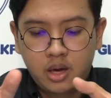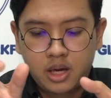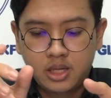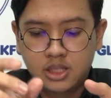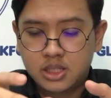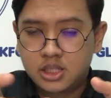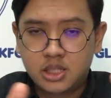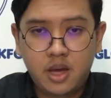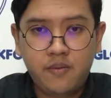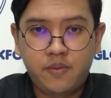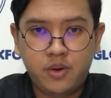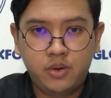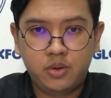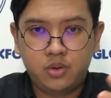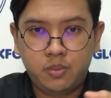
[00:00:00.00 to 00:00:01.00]
it is safe
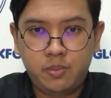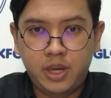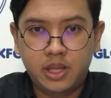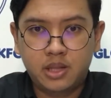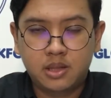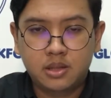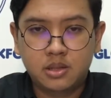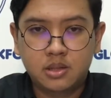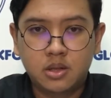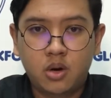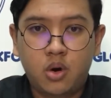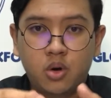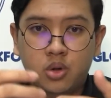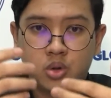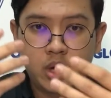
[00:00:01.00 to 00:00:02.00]
for you to bid
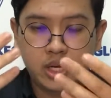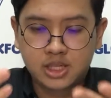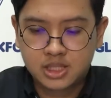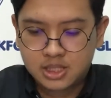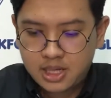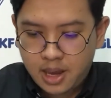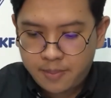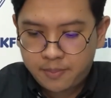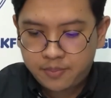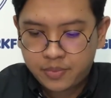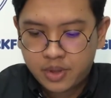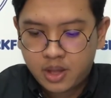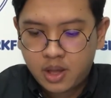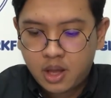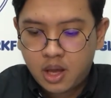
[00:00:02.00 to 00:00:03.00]
or to
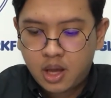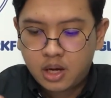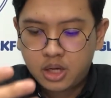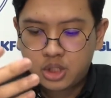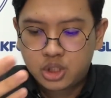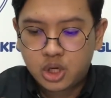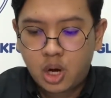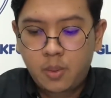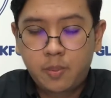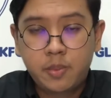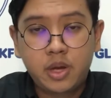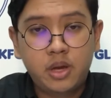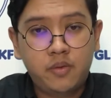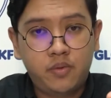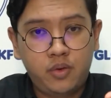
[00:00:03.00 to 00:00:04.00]
accept the
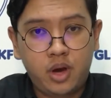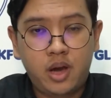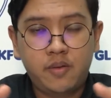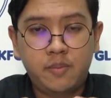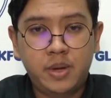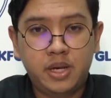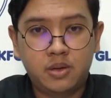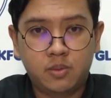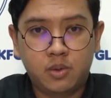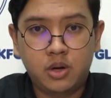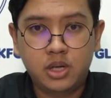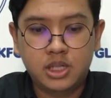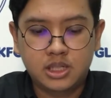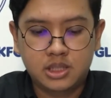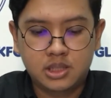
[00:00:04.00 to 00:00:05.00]
job if you have been
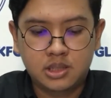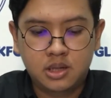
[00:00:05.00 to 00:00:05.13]
awarded.